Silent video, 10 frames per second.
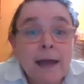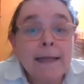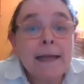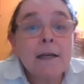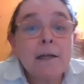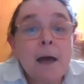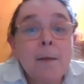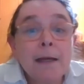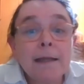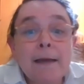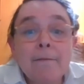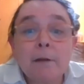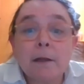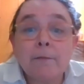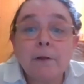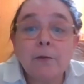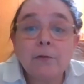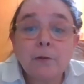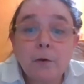and the economic level of those